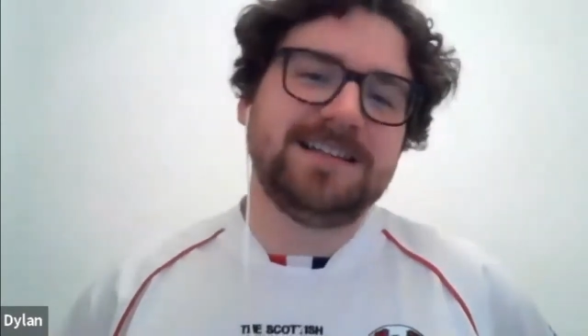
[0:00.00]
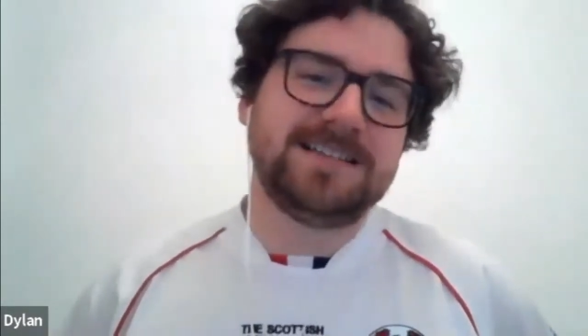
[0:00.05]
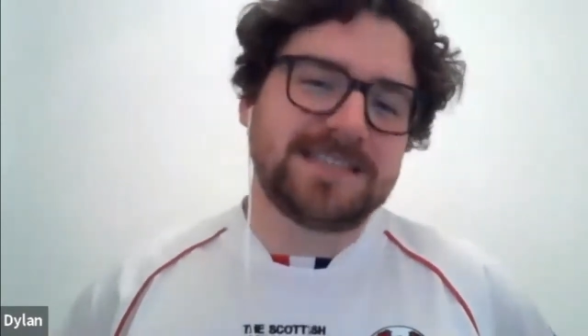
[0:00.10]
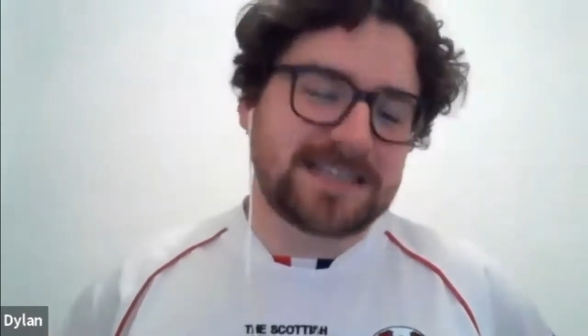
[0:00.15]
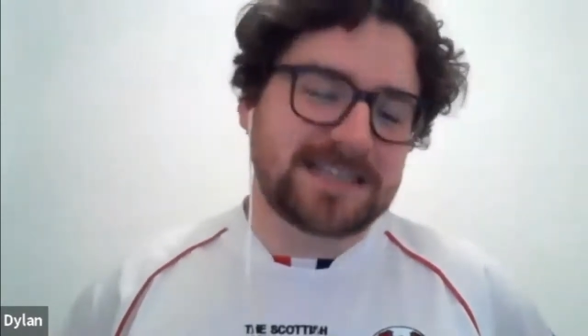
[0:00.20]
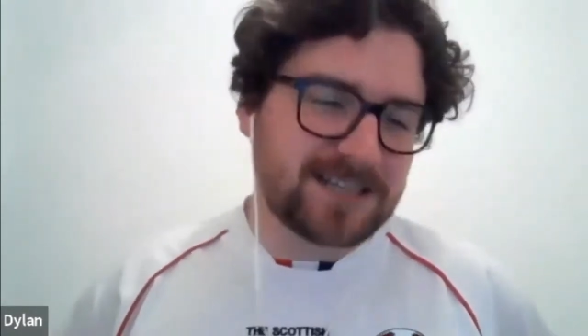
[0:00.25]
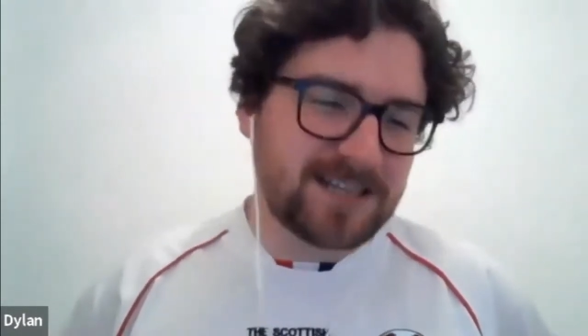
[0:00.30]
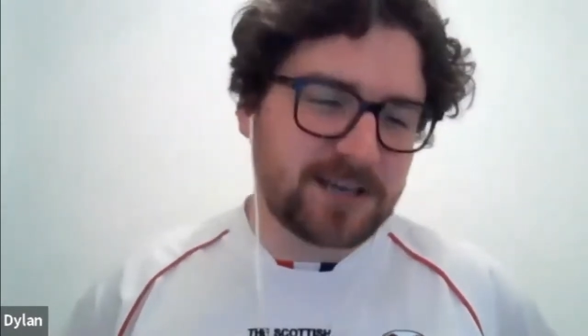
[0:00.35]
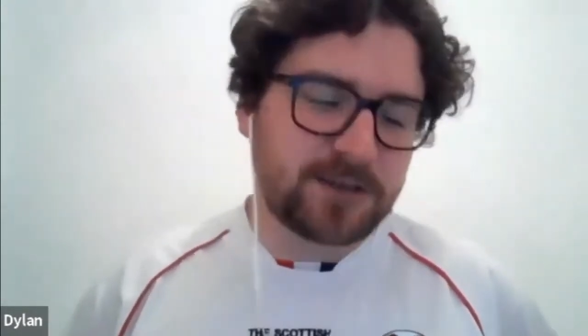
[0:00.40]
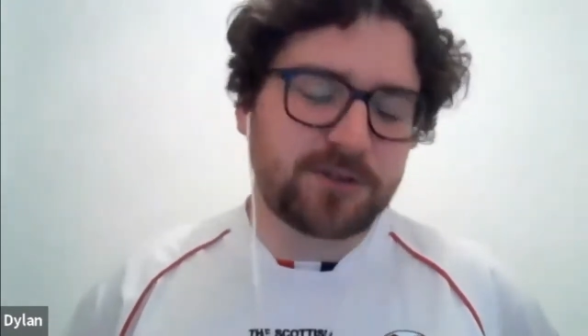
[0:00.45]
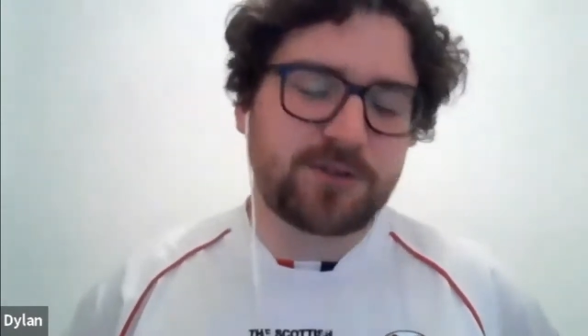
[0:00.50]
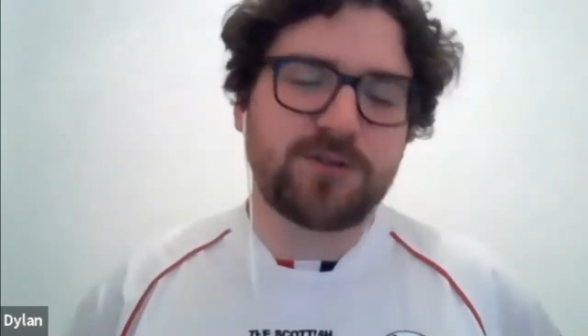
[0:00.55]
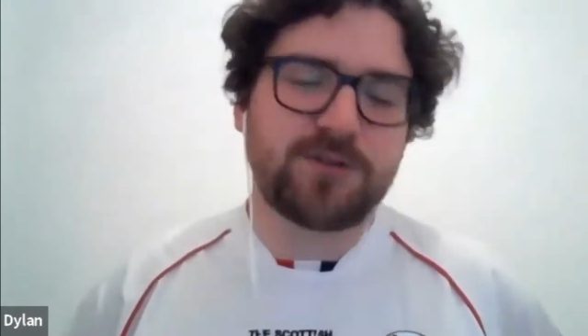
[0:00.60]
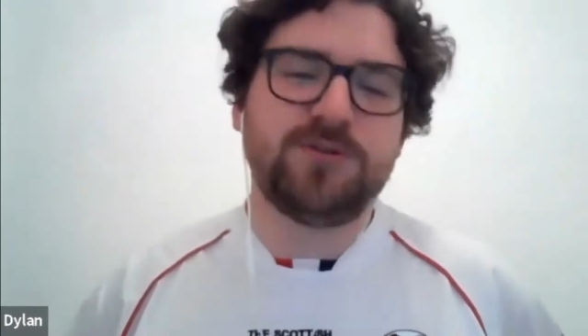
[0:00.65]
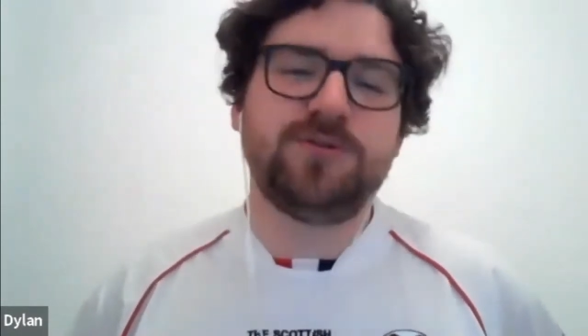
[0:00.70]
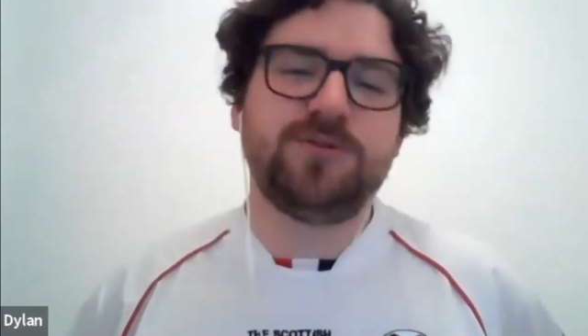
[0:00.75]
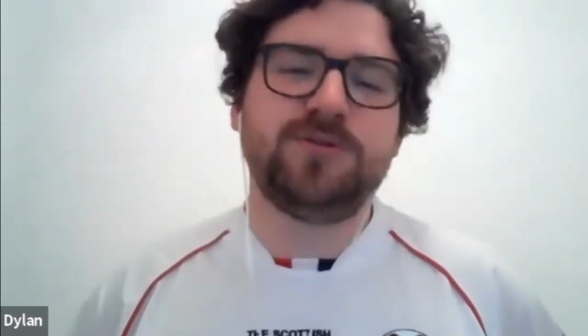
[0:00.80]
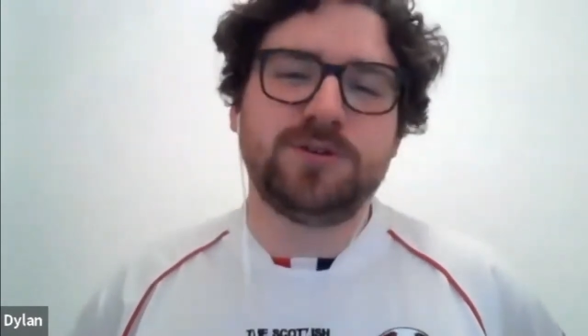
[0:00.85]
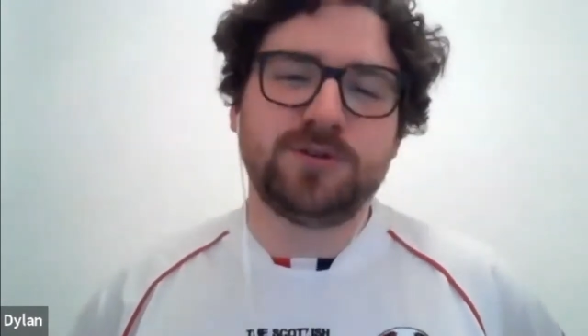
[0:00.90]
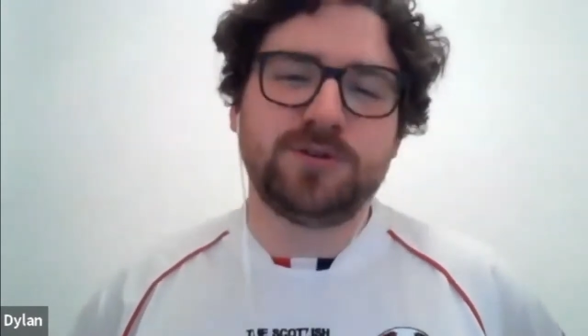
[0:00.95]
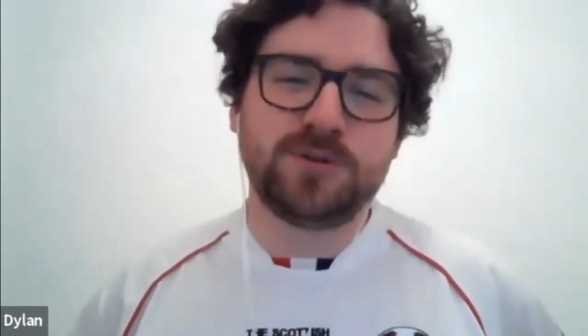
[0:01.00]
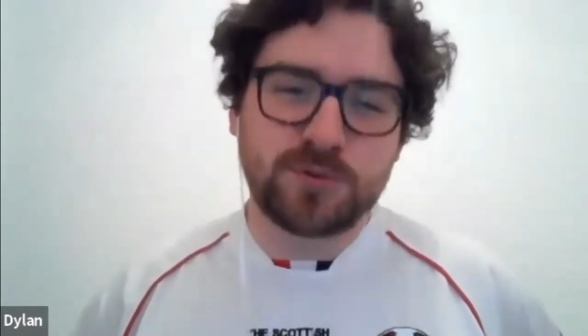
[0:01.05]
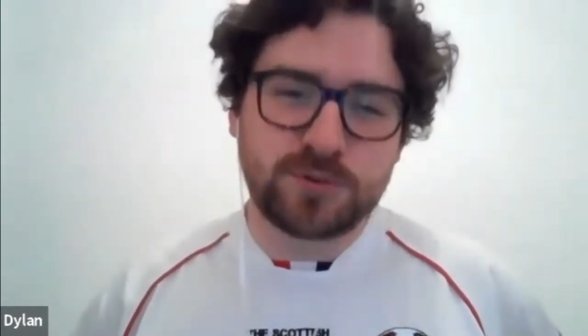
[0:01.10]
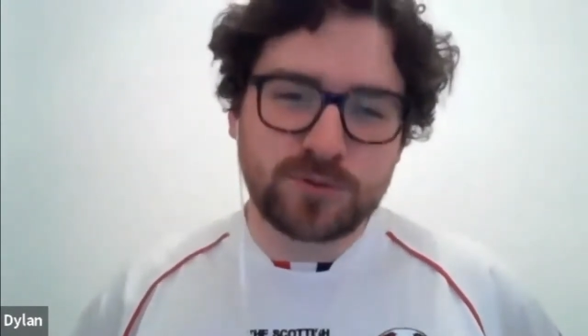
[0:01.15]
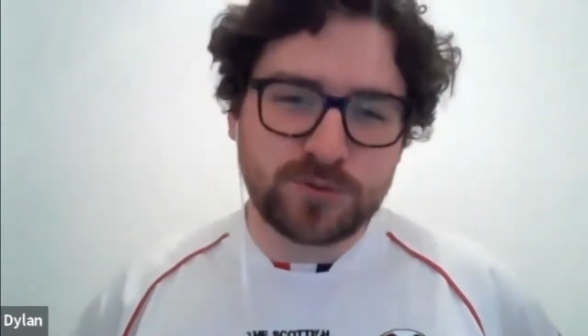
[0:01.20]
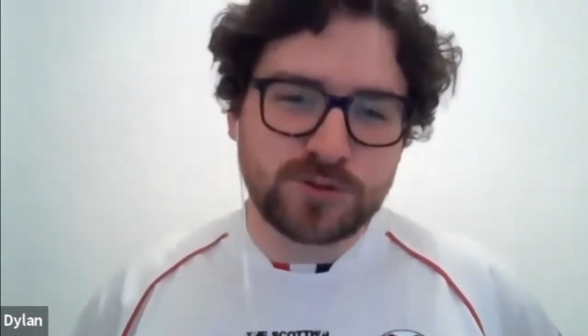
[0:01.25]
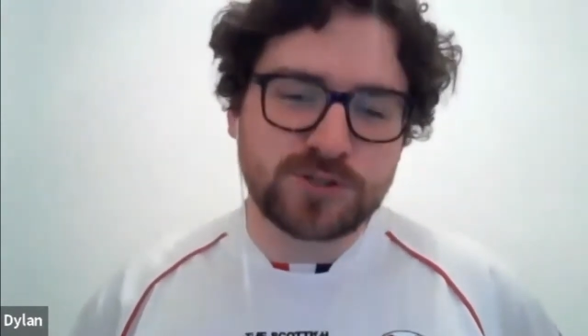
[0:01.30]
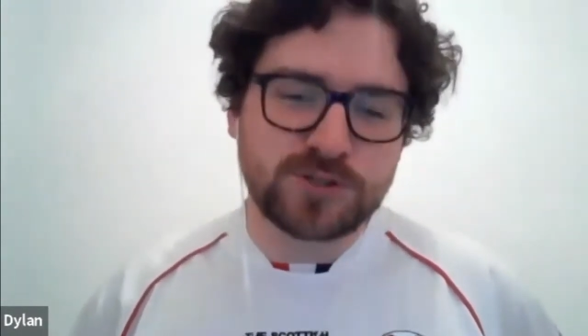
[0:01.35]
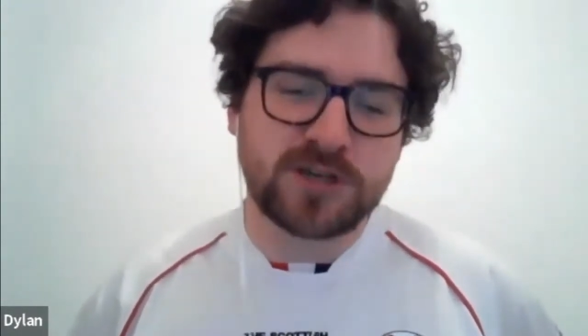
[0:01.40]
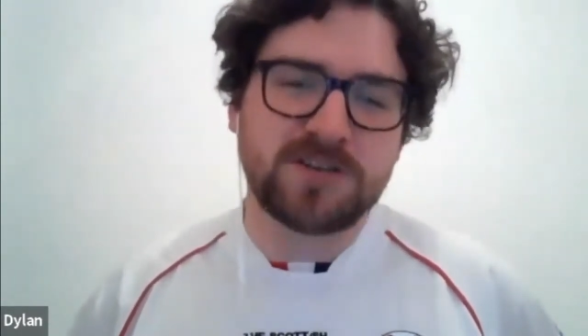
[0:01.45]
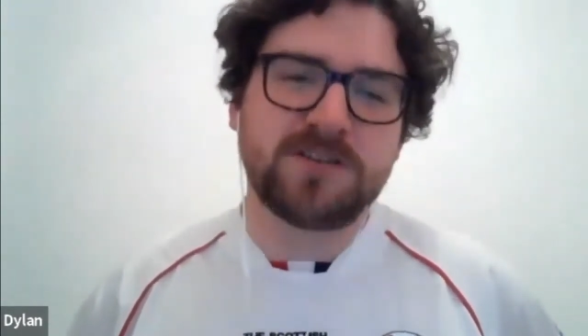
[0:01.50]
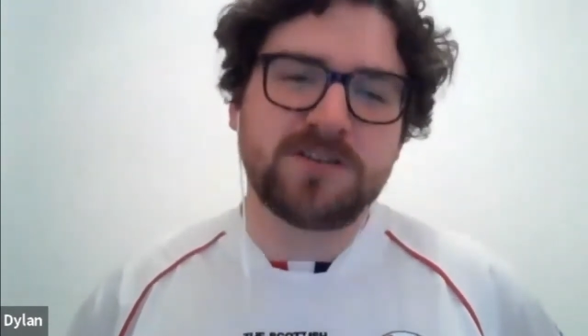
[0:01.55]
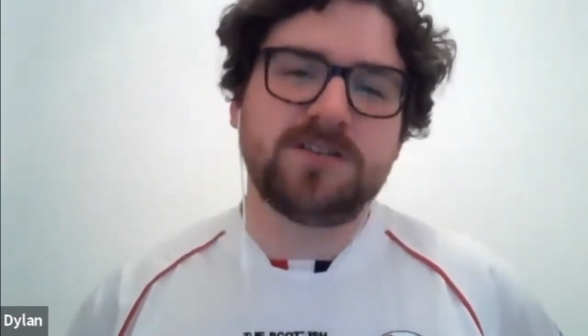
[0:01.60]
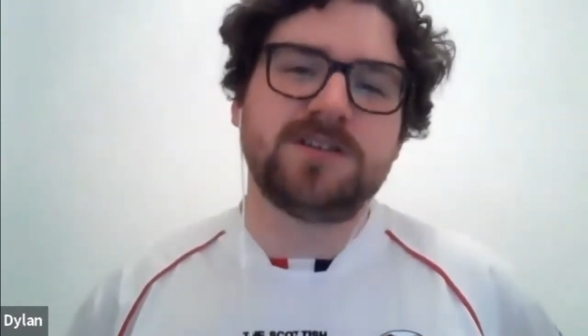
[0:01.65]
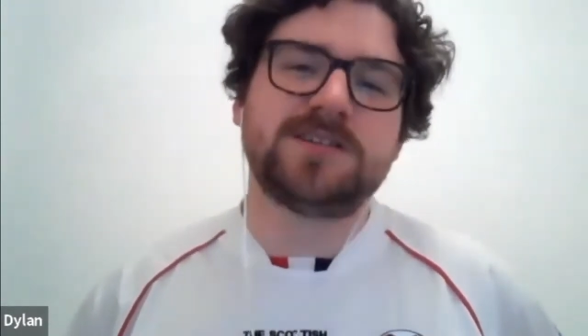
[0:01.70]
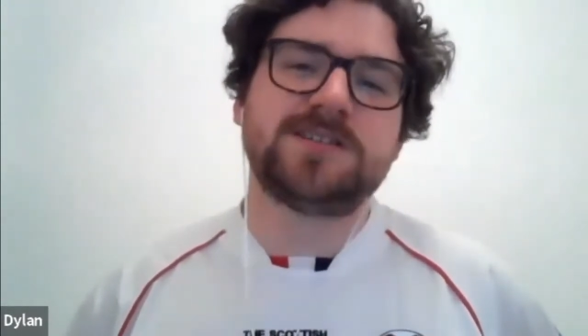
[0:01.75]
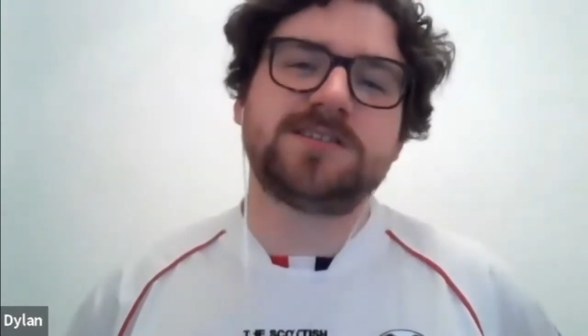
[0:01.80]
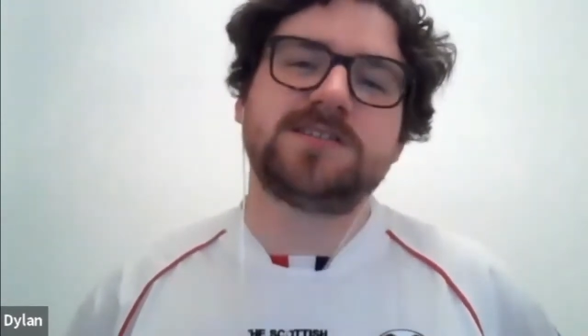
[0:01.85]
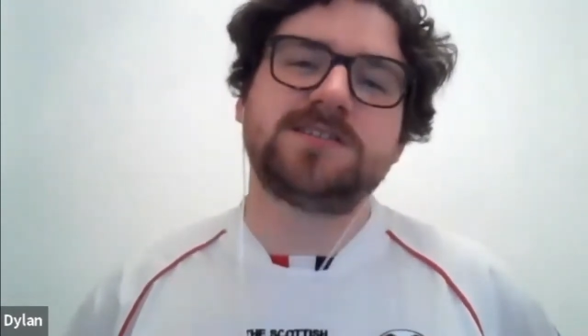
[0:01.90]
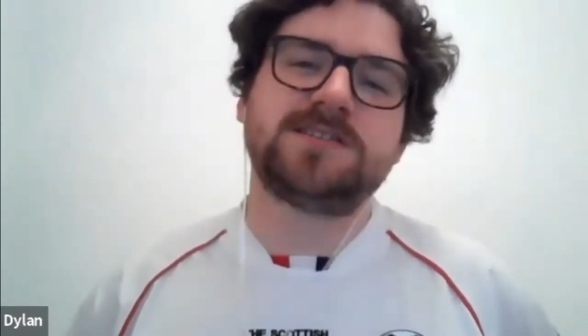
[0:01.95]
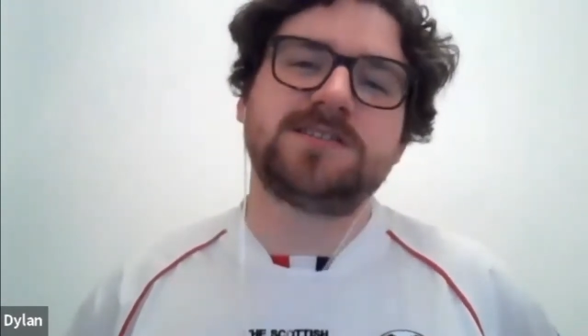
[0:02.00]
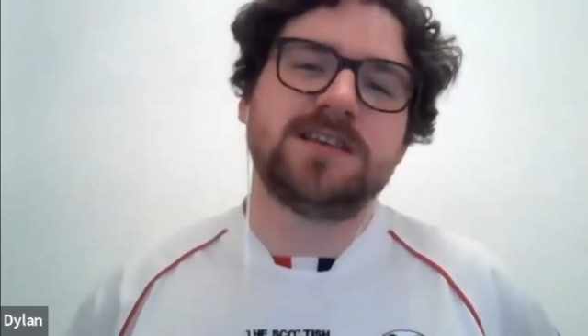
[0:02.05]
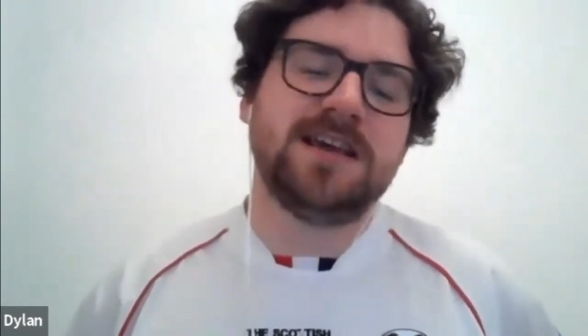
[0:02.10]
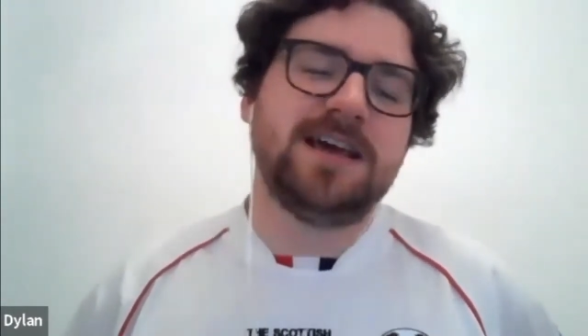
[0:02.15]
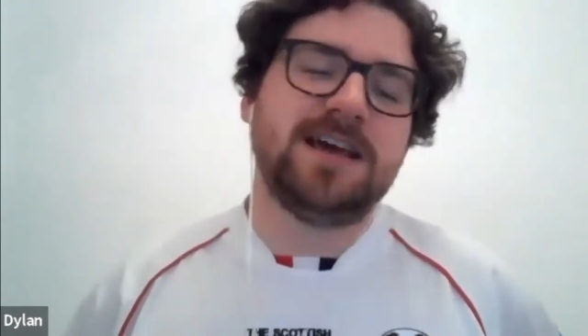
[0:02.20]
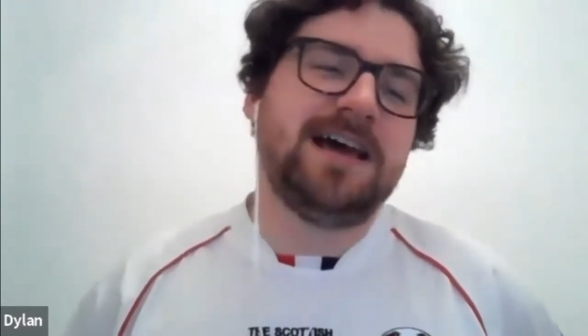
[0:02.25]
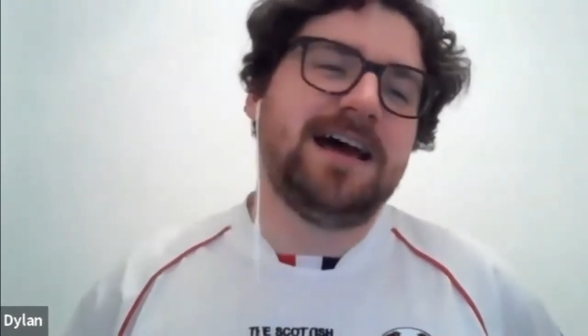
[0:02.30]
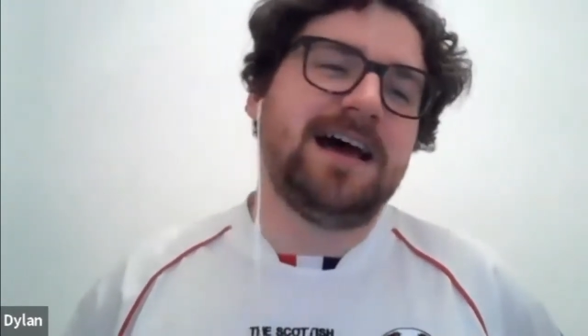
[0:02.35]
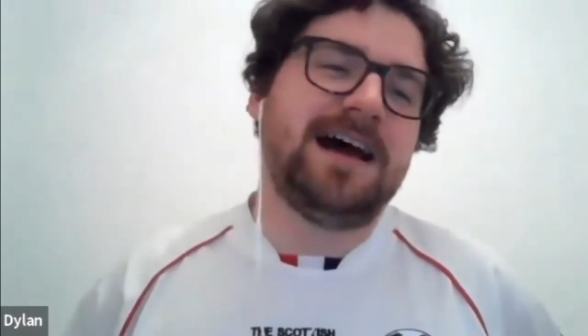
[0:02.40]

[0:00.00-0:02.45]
to click through the local journalists